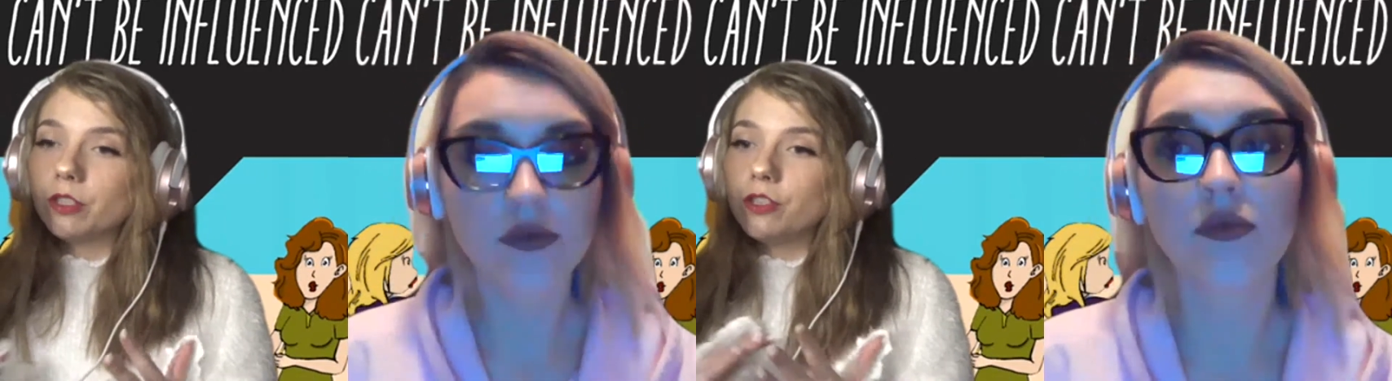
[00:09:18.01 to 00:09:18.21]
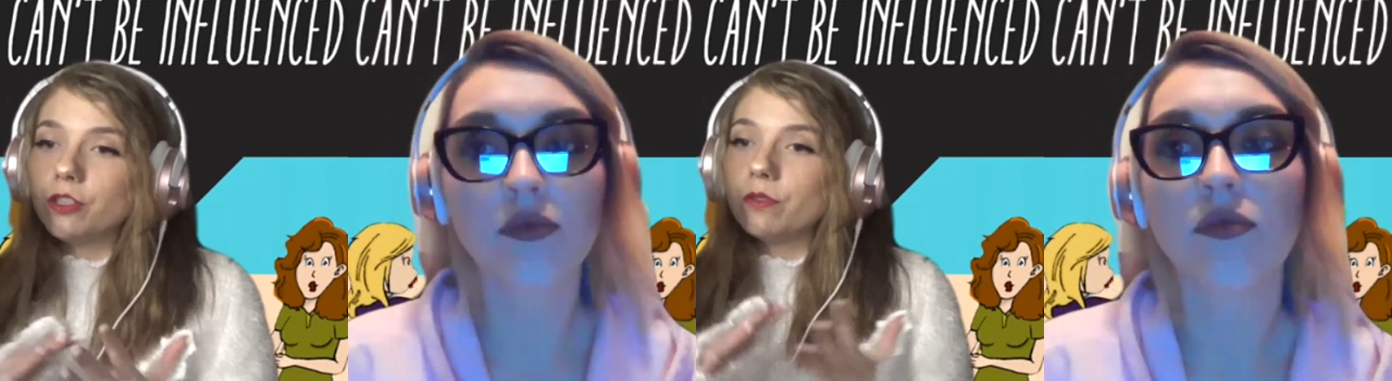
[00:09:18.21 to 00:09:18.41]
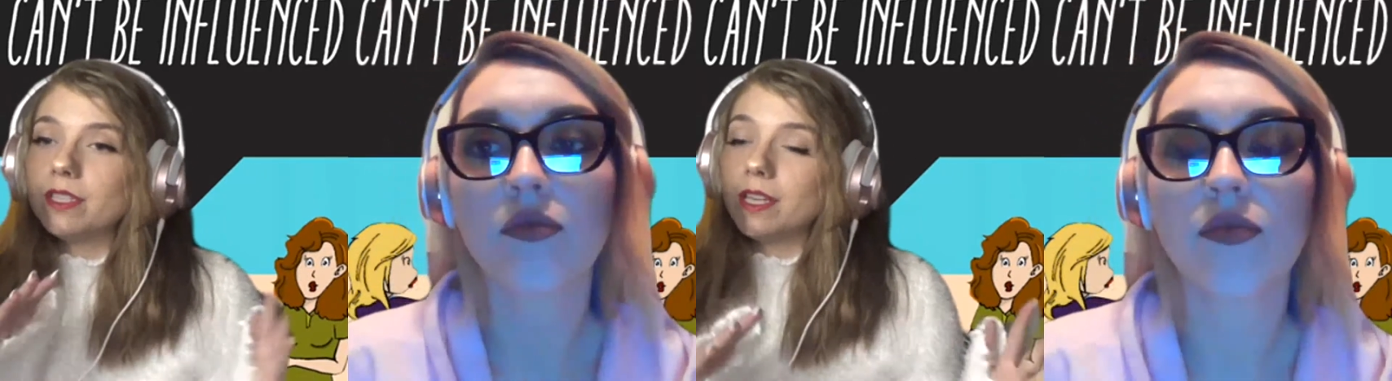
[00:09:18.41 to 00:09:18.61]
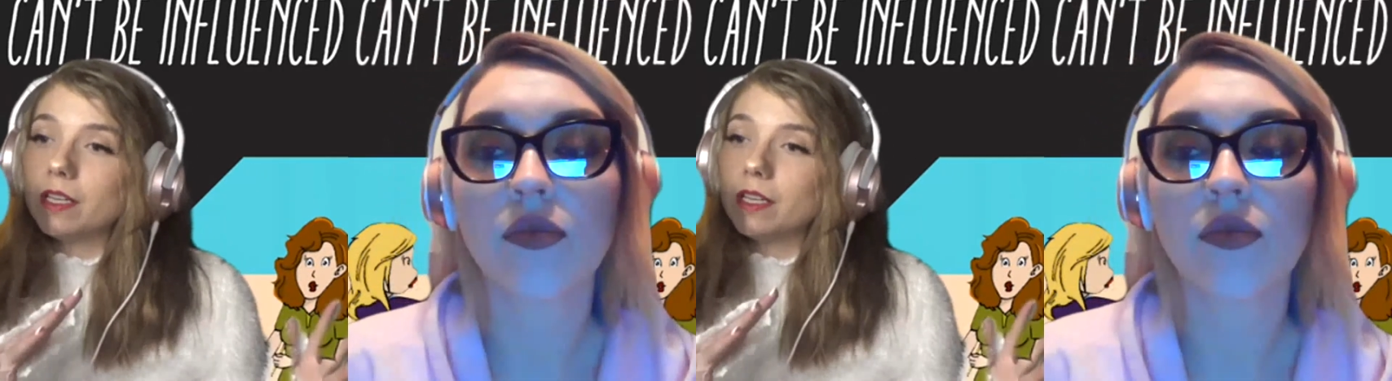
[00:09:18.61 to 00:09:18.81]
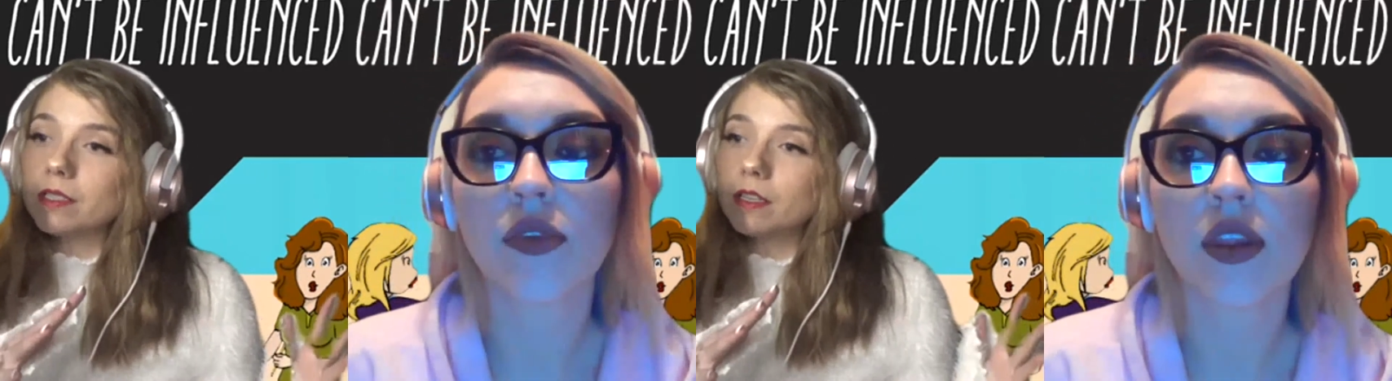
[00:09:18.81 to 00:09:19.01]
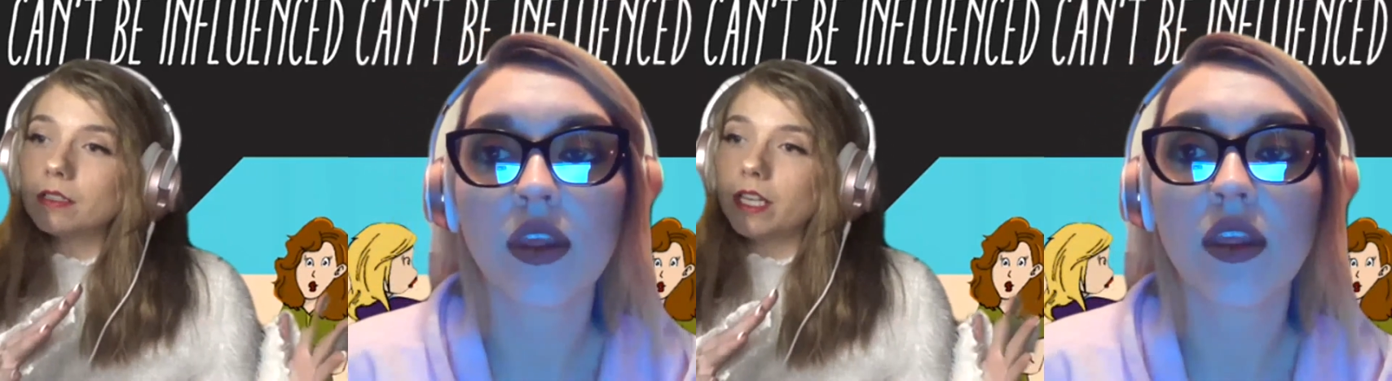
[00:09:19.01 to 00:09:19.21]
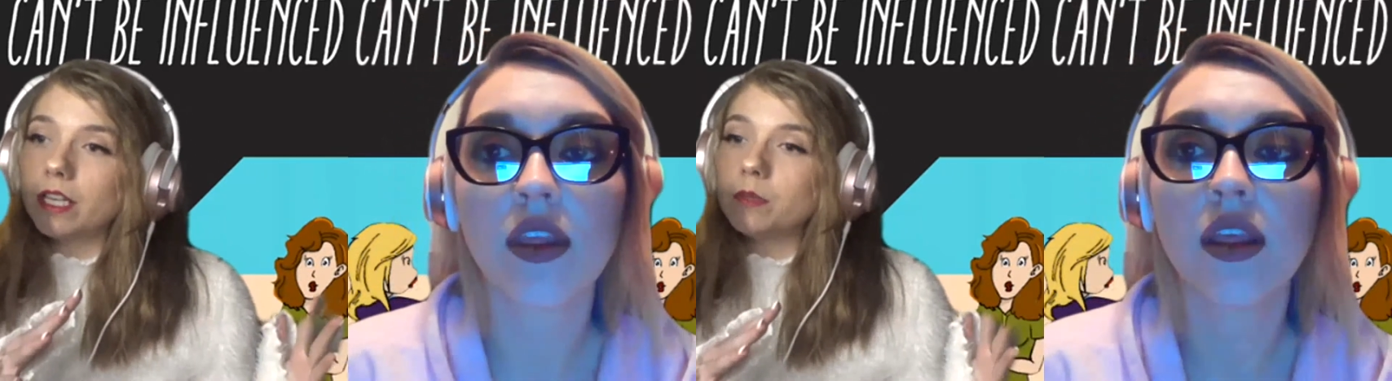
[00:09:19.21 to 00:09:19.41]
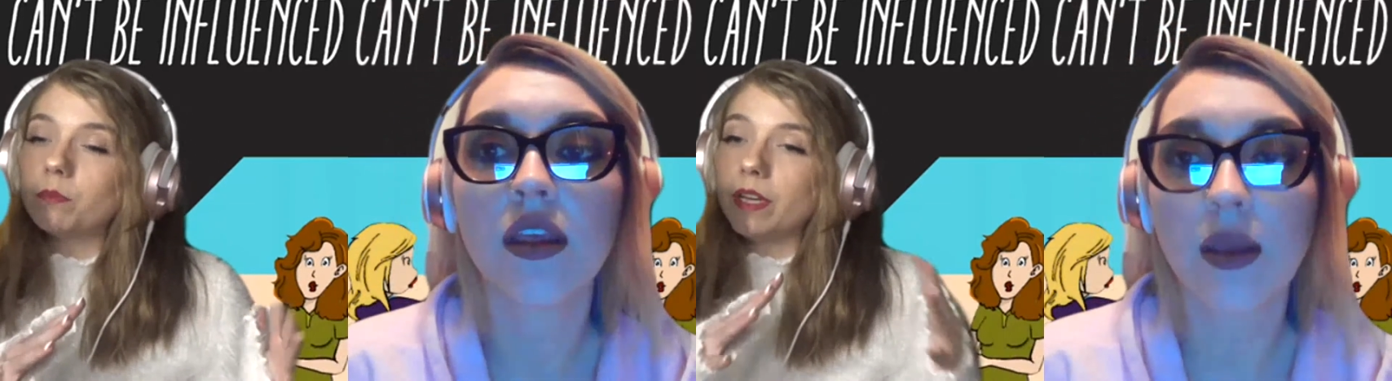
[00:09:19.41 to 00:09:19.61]
Speaker 1: to do these things
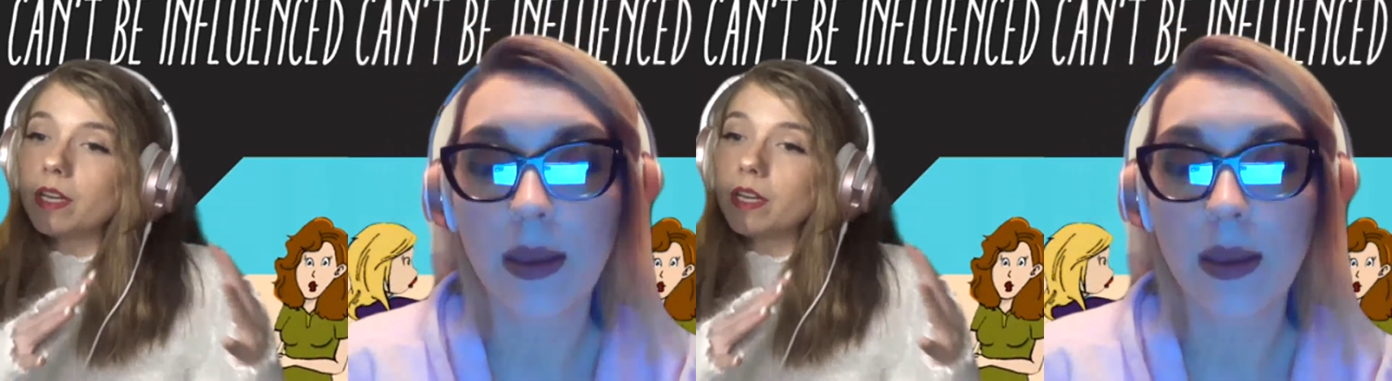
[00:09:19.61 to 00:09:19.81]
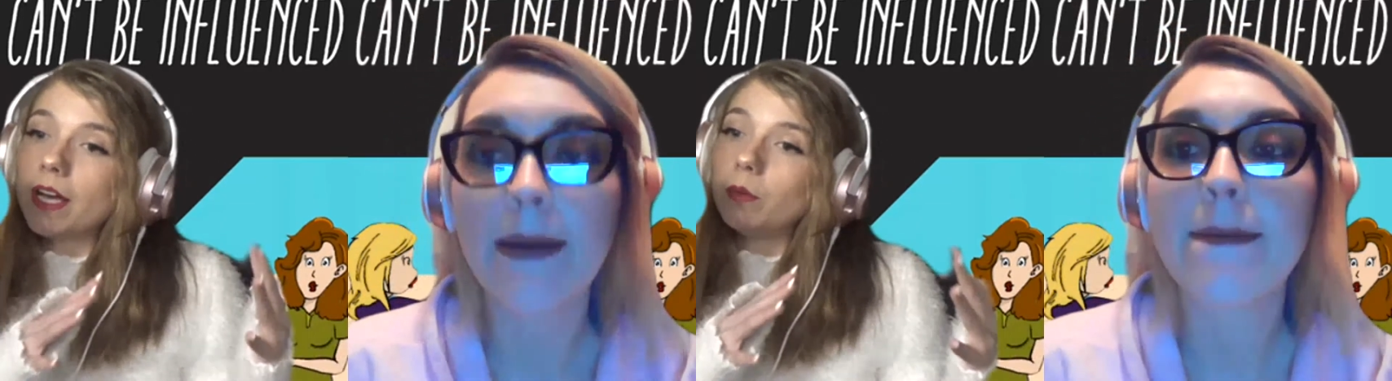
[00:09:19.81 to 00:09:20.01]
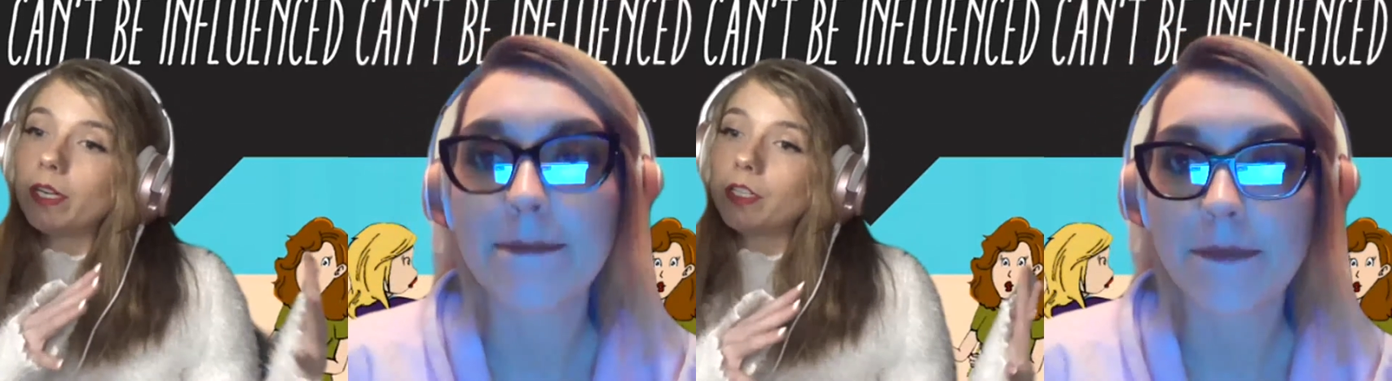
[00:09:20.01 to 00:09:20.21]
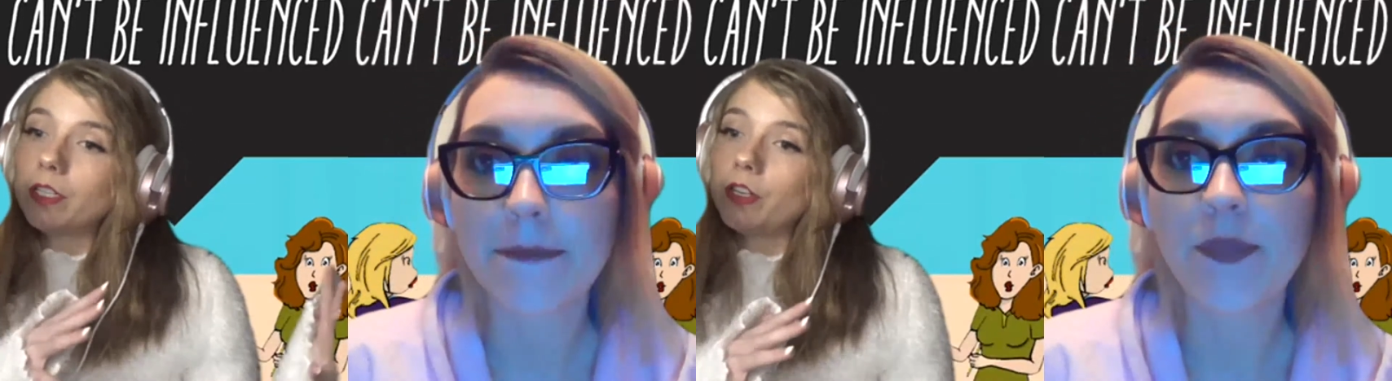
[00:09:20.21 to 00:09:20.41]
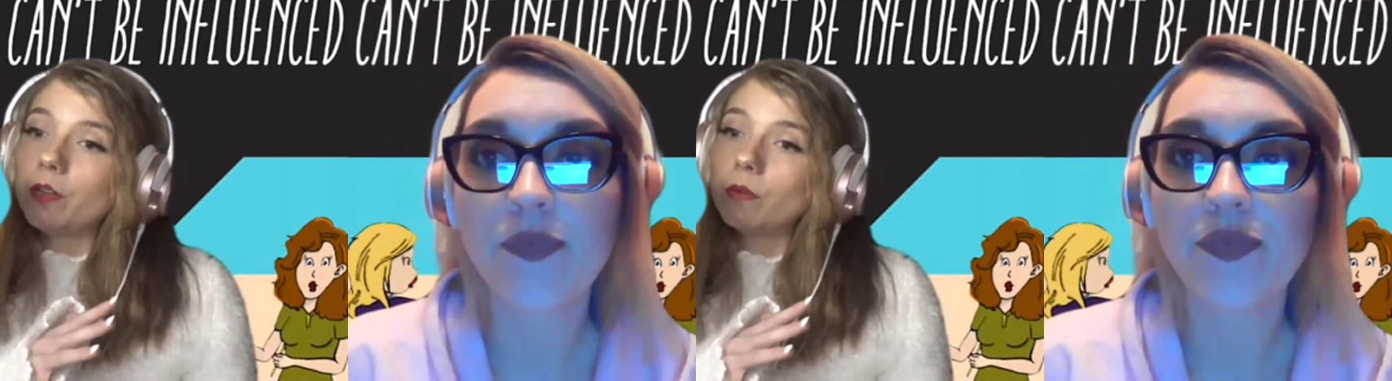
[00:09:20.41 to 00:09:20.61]
that he's been kind of wanting to